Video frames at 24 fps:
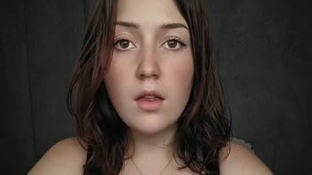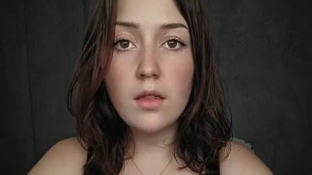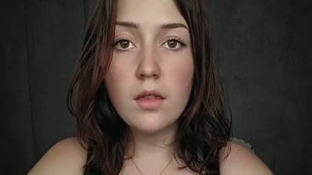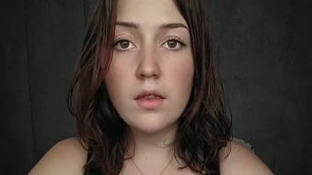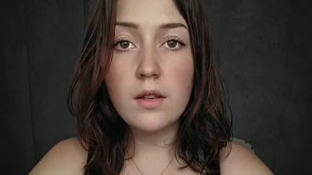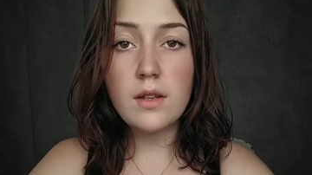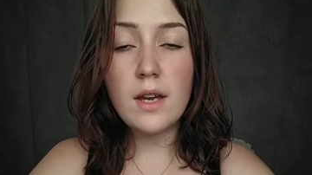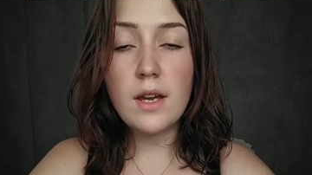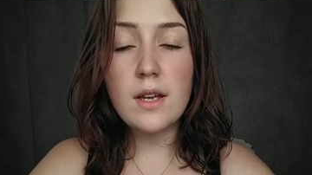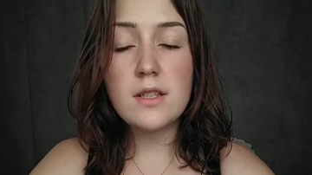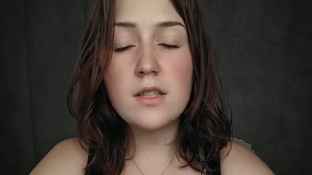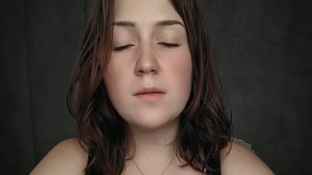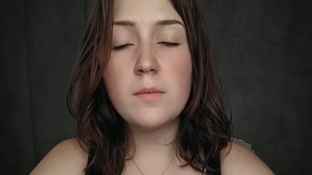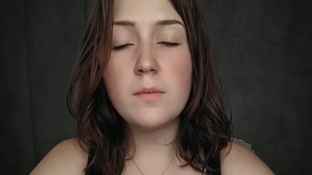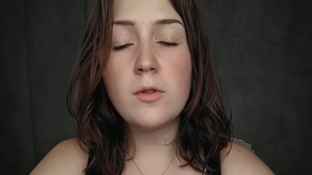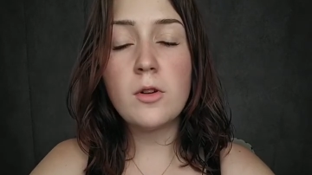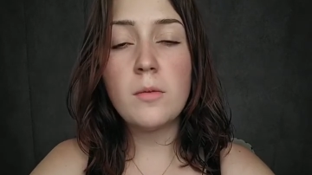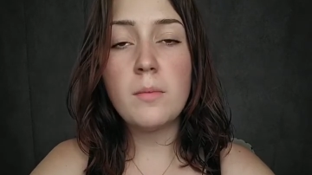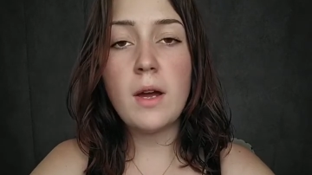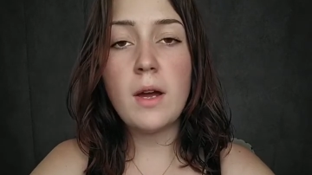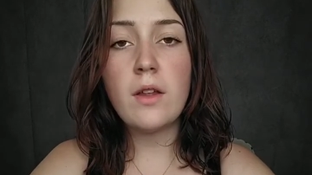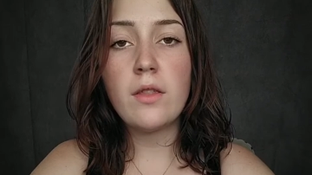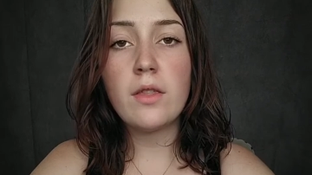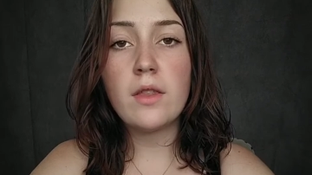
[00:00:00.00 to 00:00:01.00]
The taxable
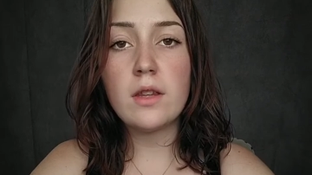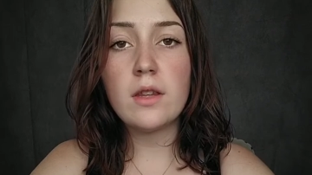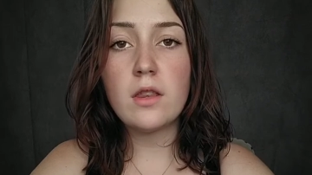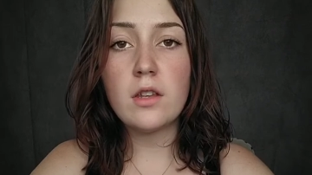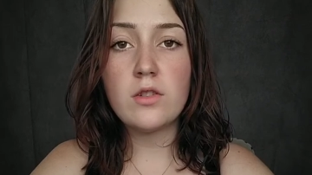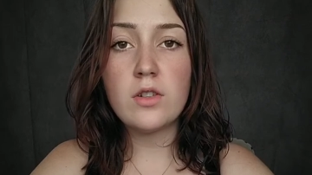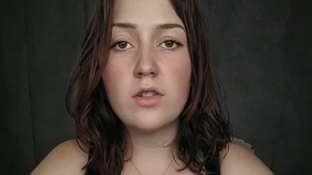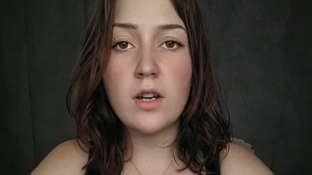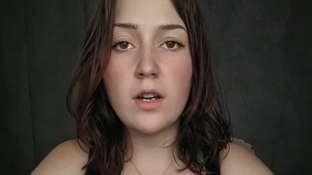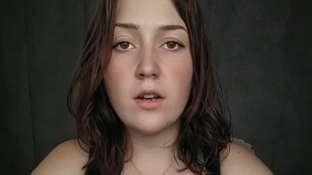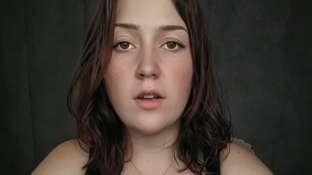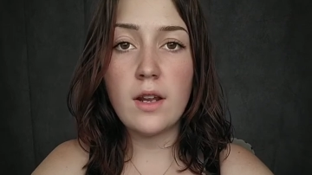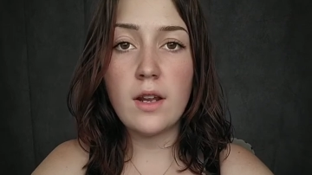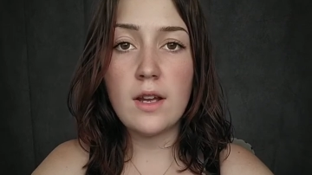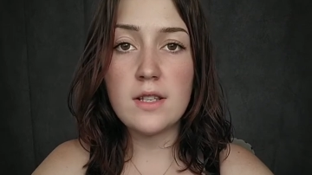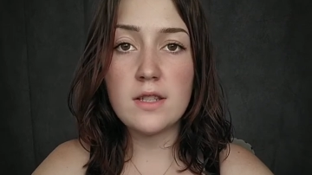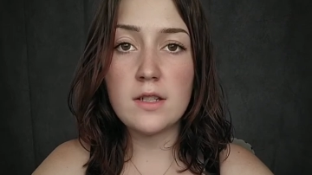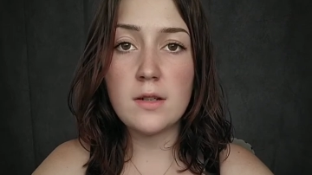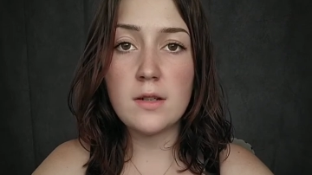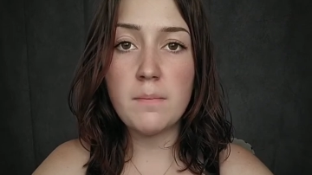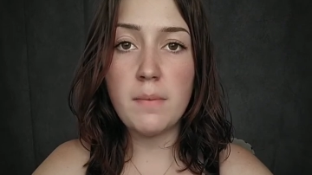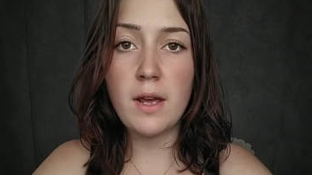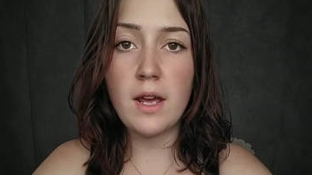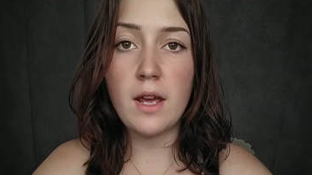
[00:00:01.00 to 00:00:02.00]
amount that the child has
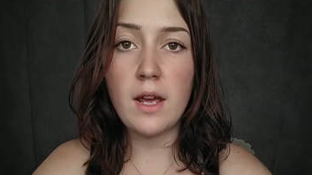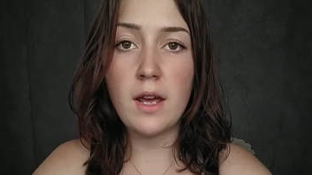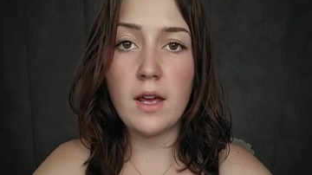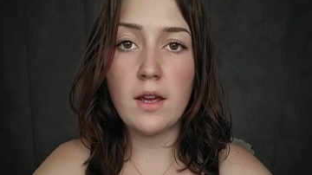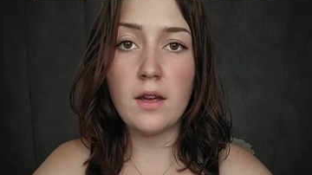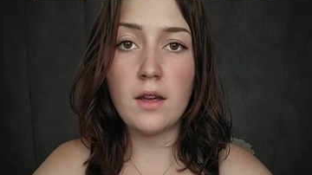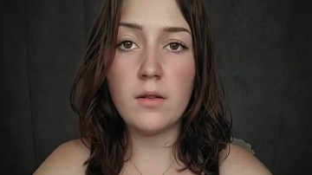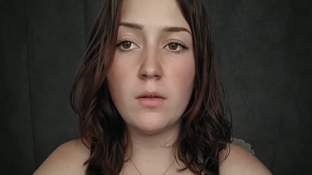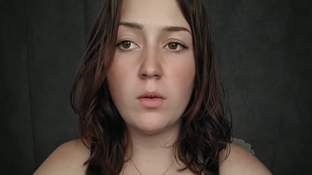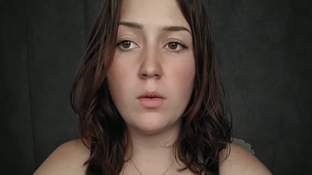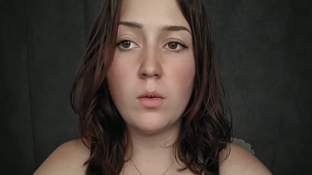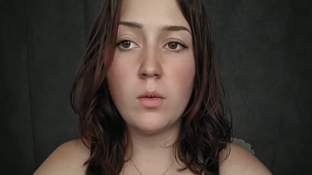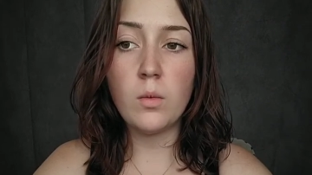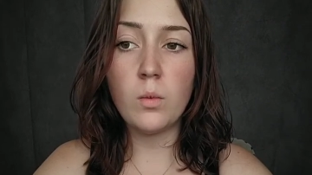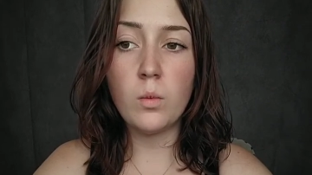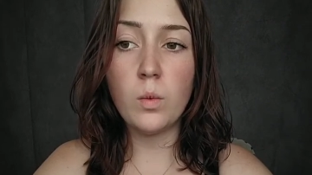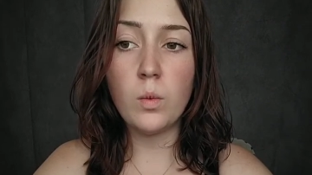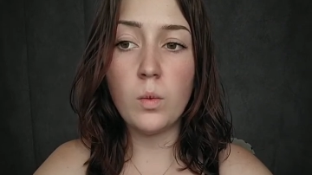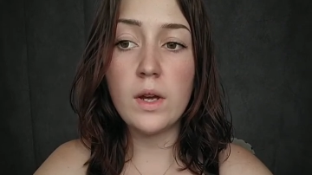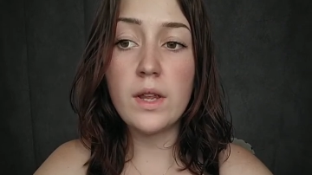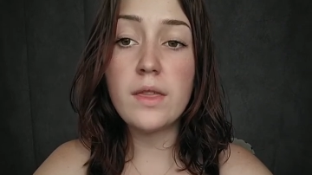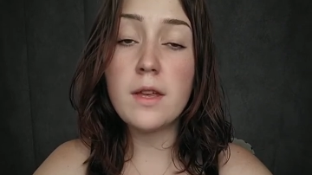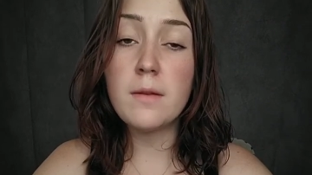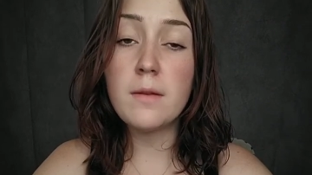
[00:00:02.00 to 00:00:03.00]
to pay
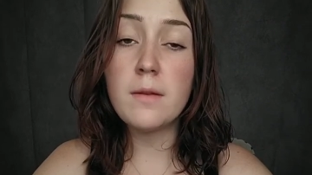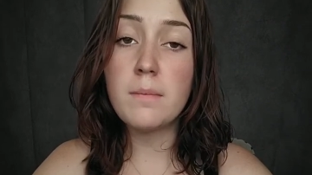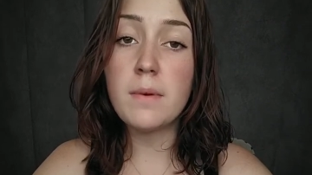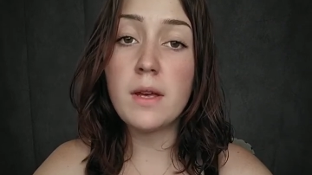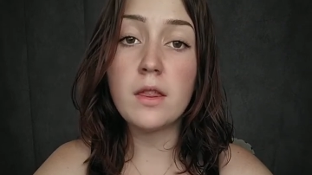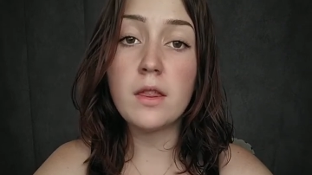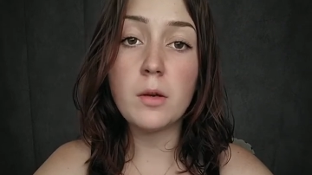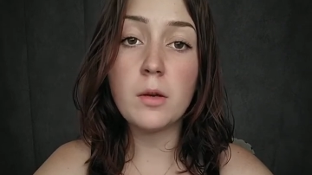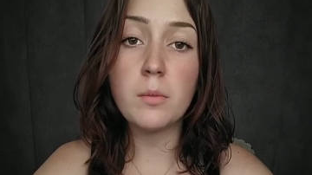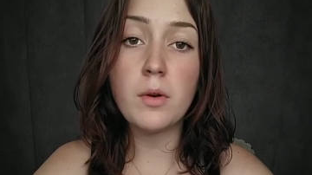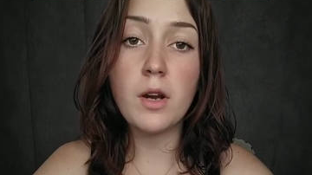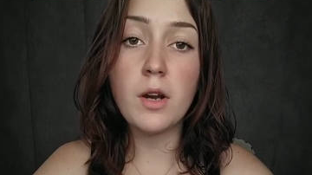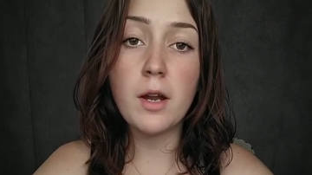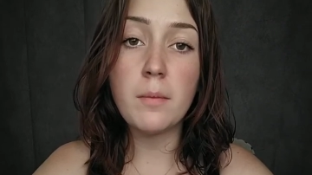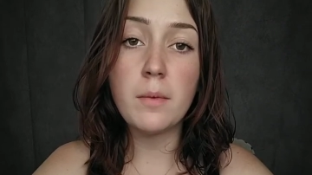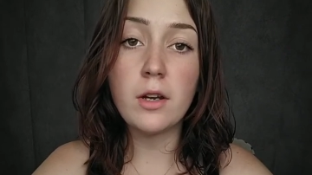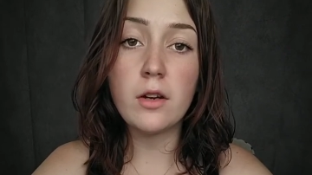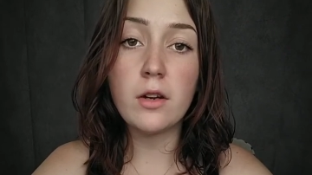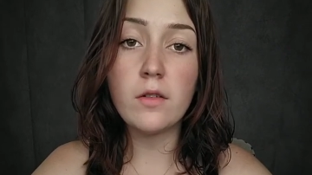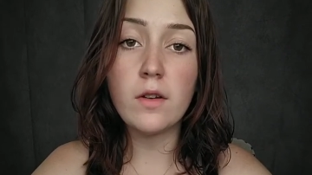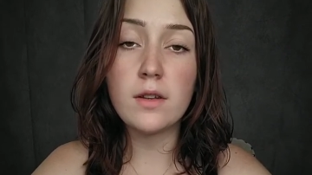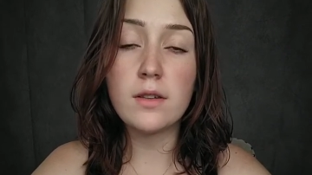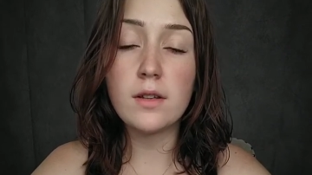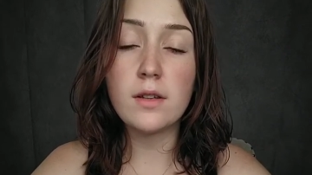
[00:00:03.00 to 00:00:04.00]
with it being the
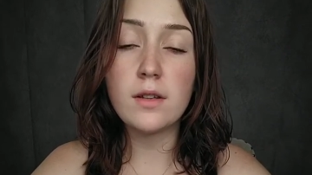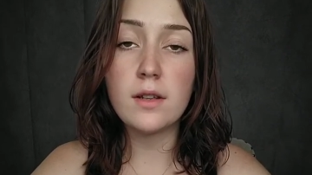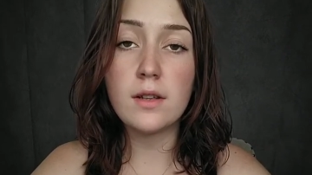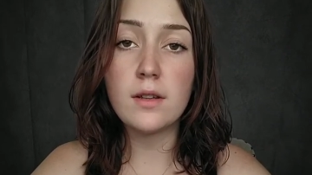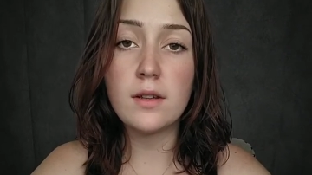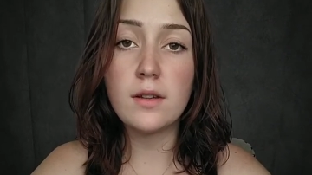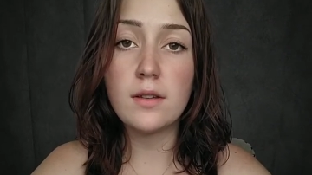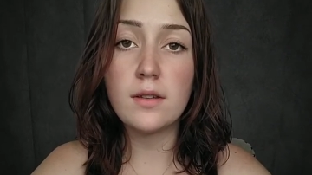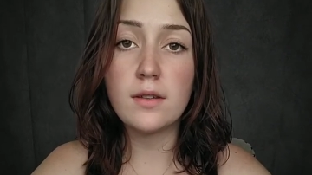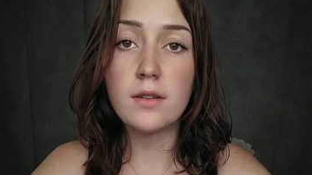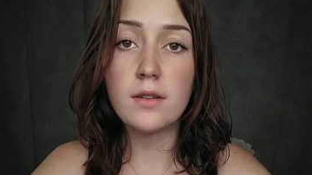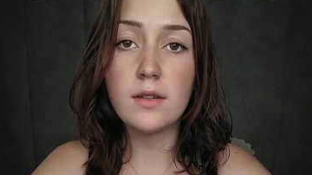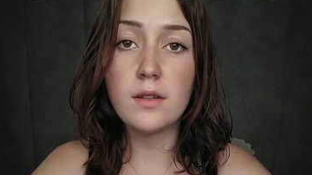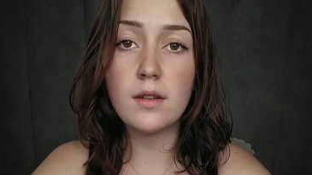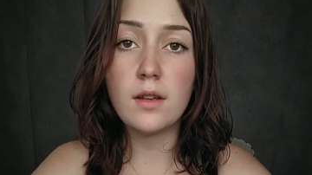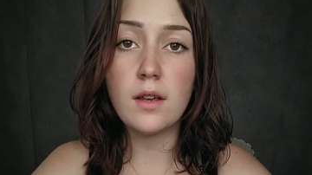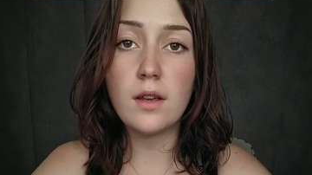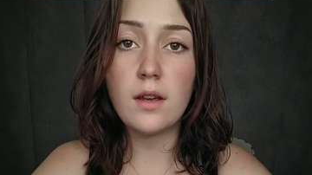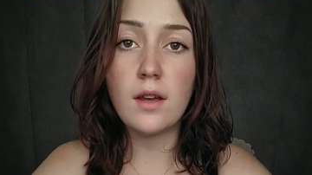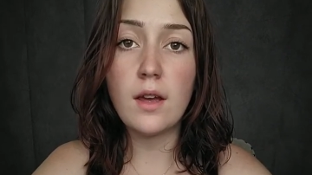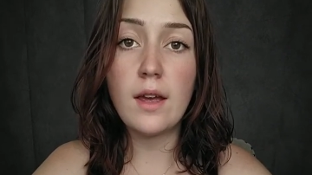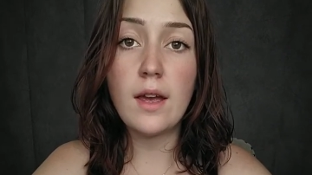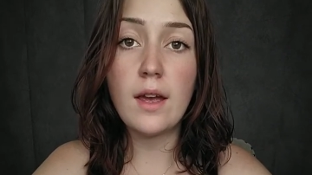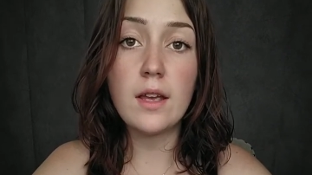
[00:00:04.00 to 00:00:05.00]
primary residence
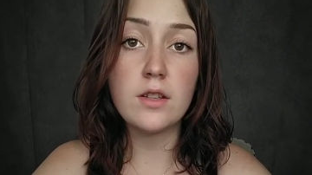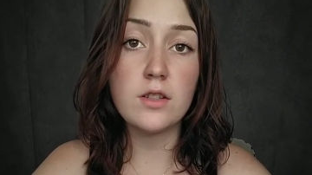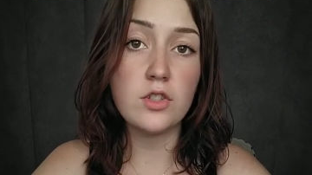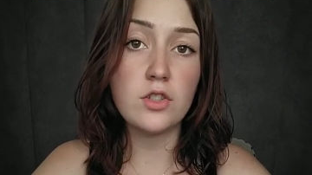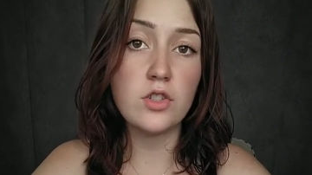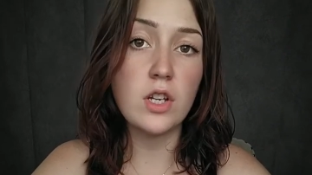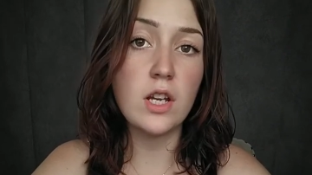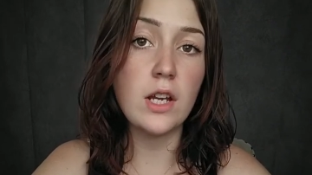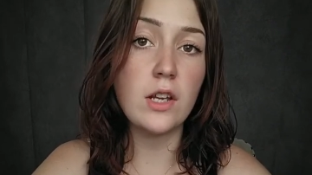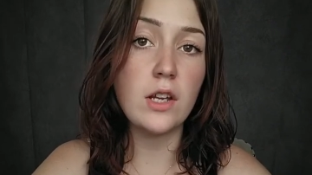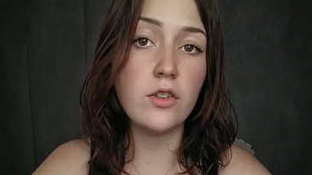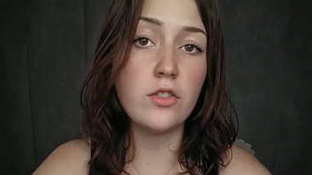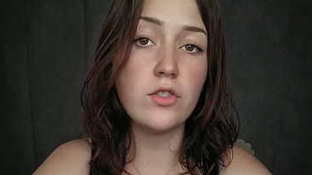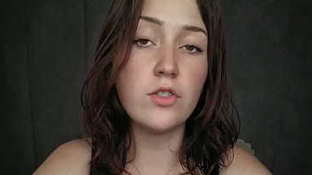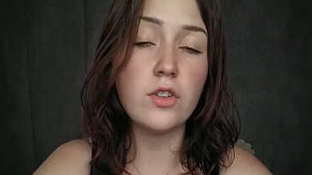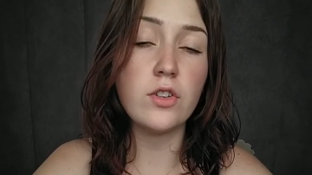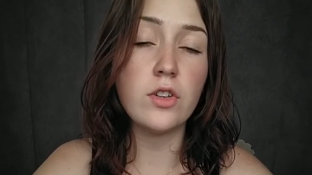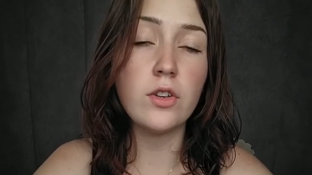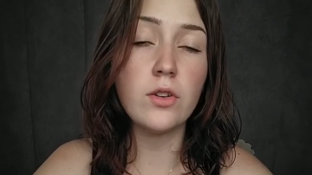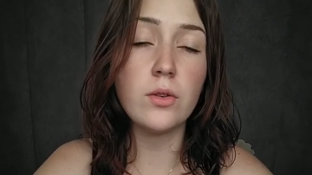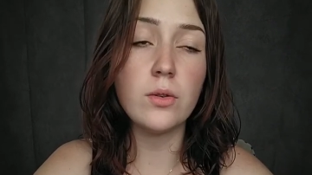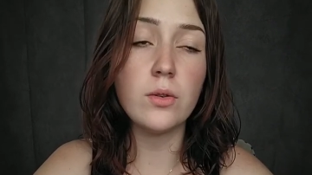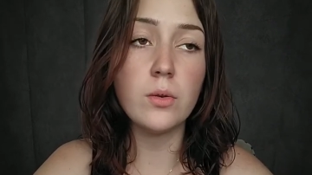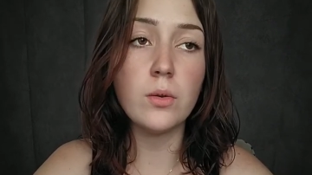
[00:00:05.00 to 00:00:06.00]
has changed
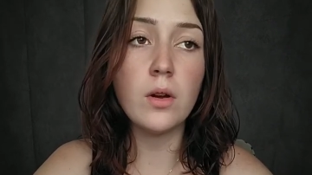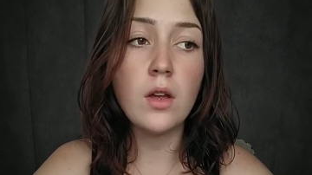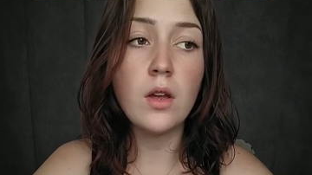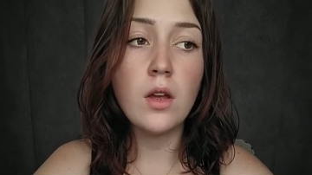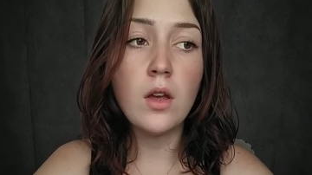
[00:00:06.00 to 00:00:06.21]
too,